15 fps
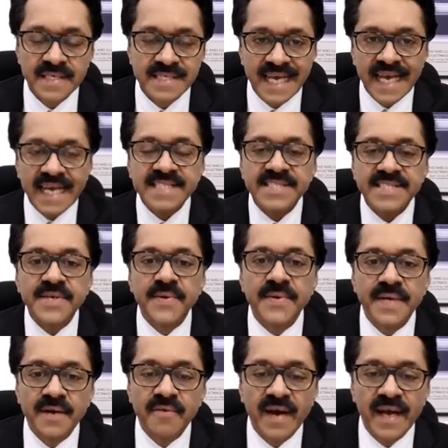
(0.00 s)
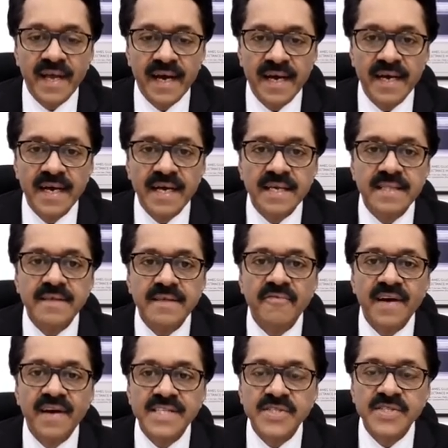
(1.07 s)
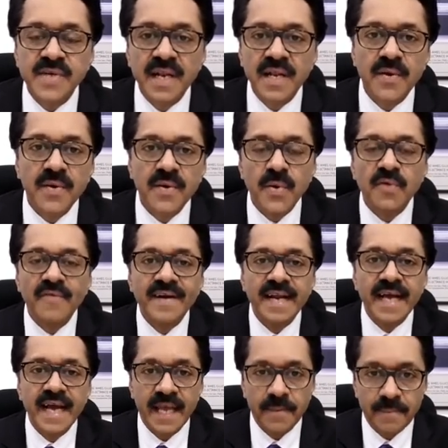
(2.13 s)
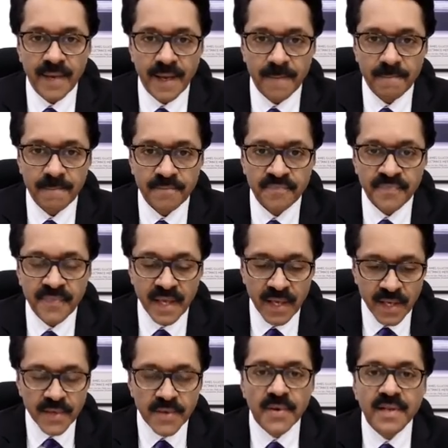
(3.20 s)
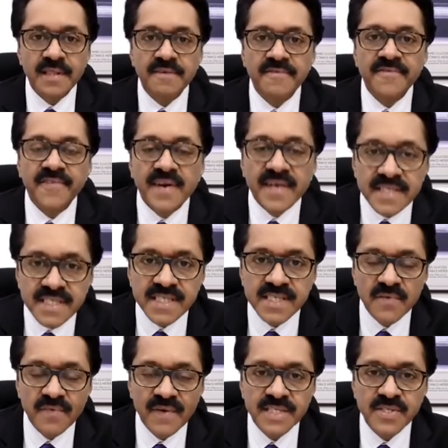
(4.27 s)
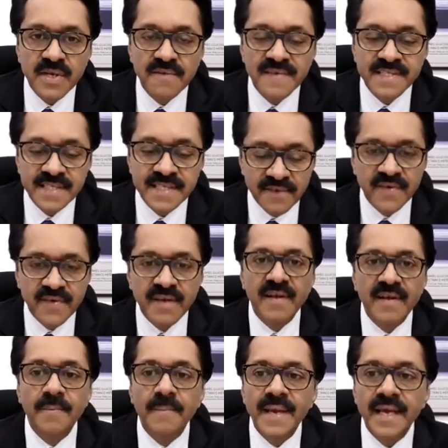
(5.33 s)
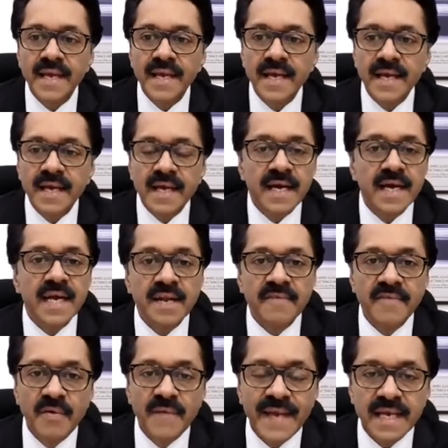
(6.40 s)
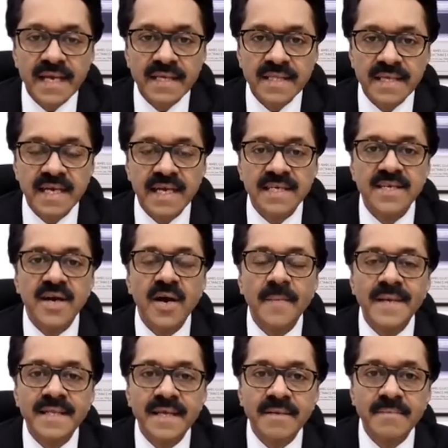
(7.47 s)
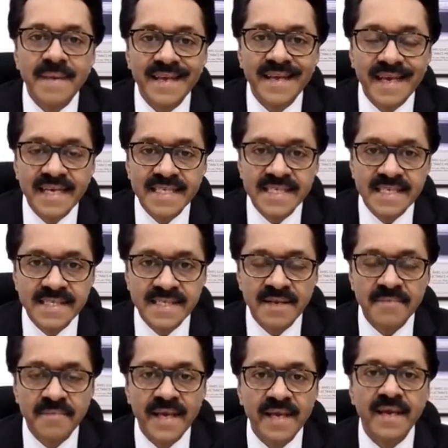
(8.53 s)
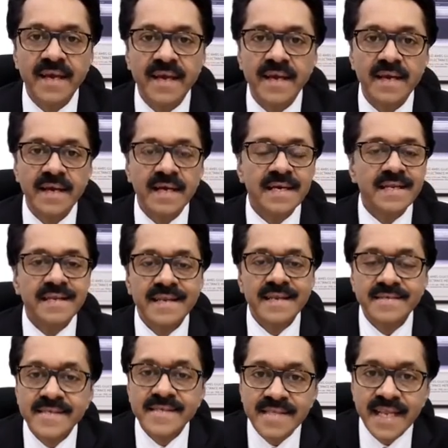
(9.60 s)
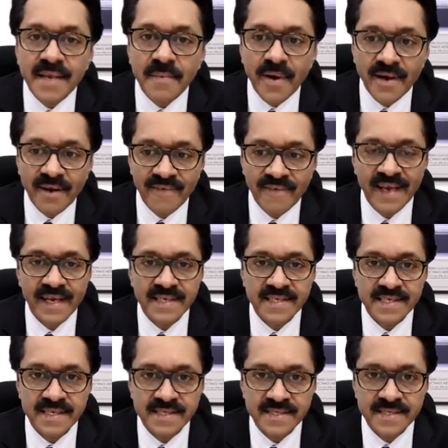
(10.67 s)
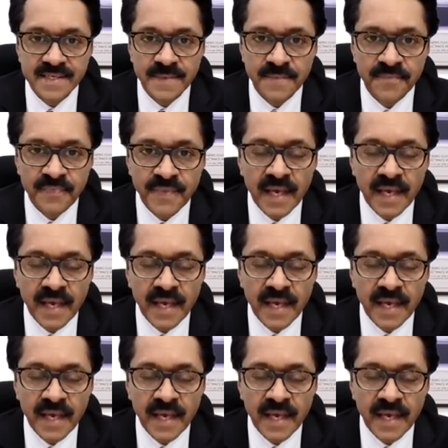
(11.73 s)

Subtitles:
is executed via the virtual COVID IP. During the first virtual visit, we will be reviewing the concomitant medications and making necessary modifications.